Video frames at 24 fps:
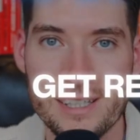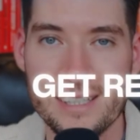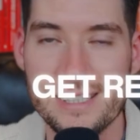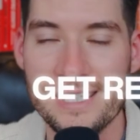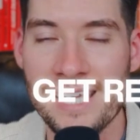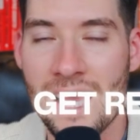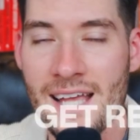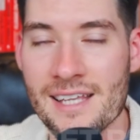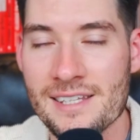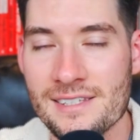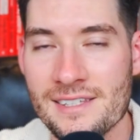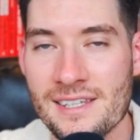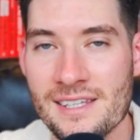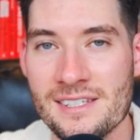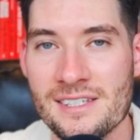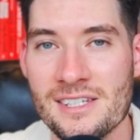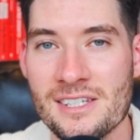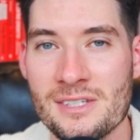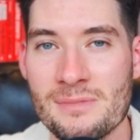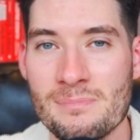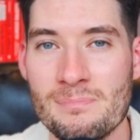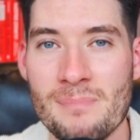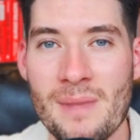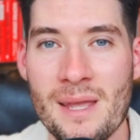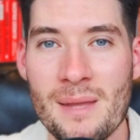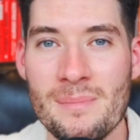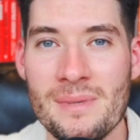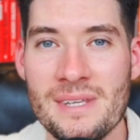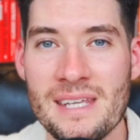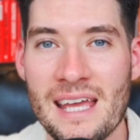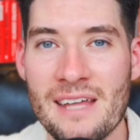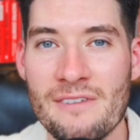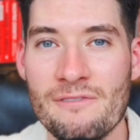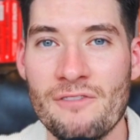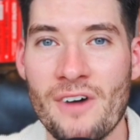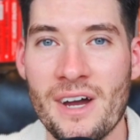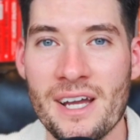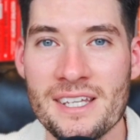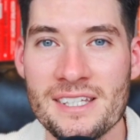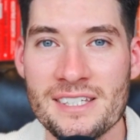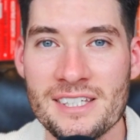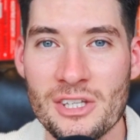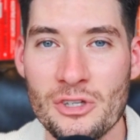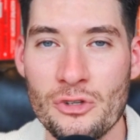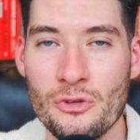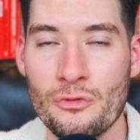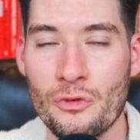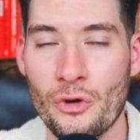Yes, this is maybe advice
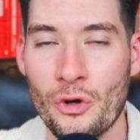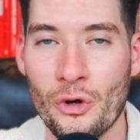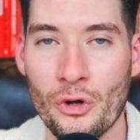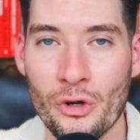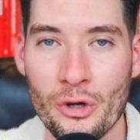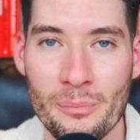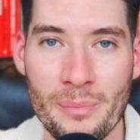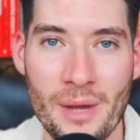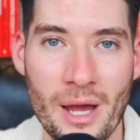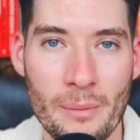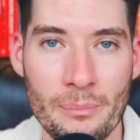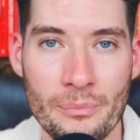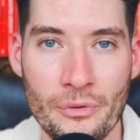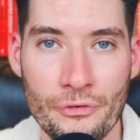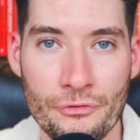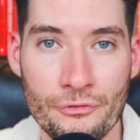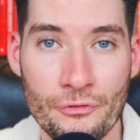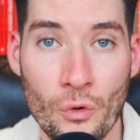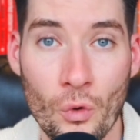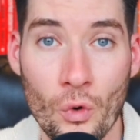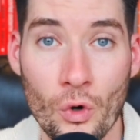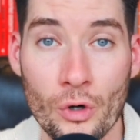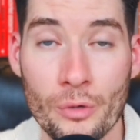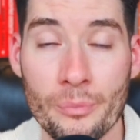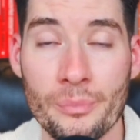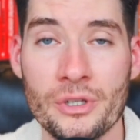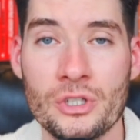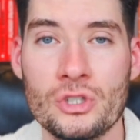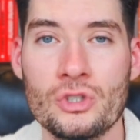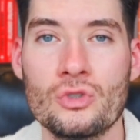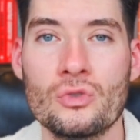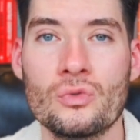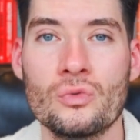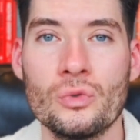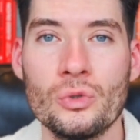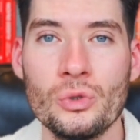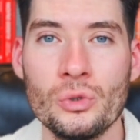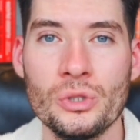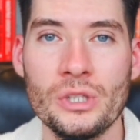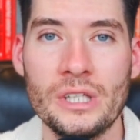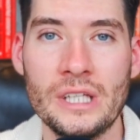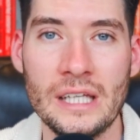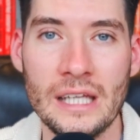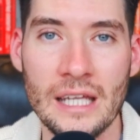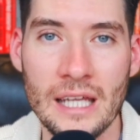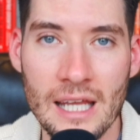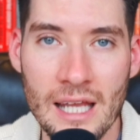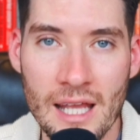that you've heard about before, but
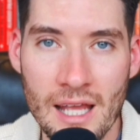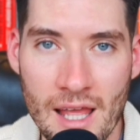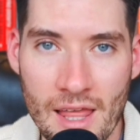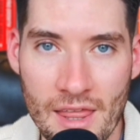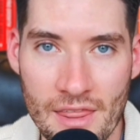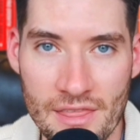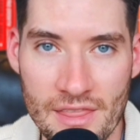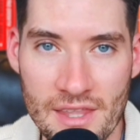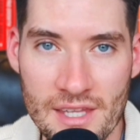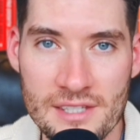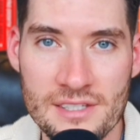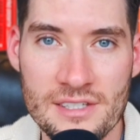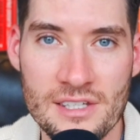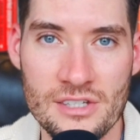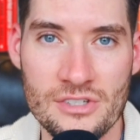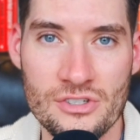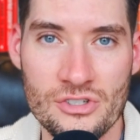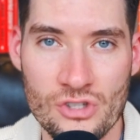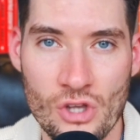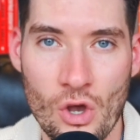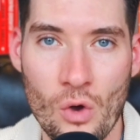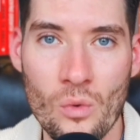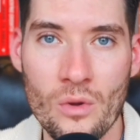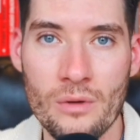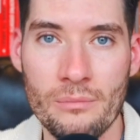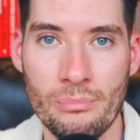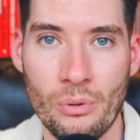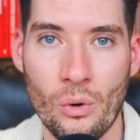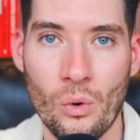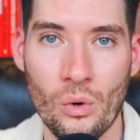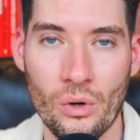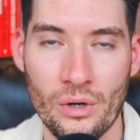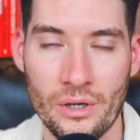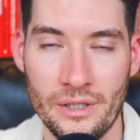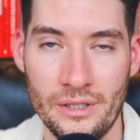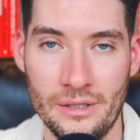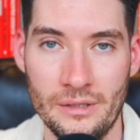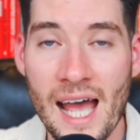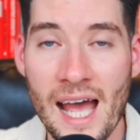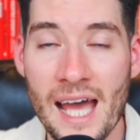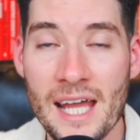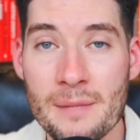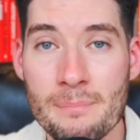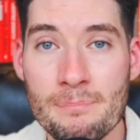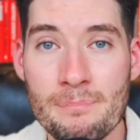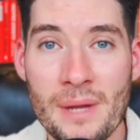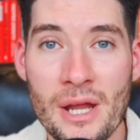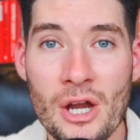truly, this is so important. At
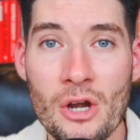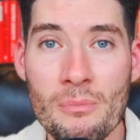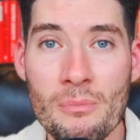a bare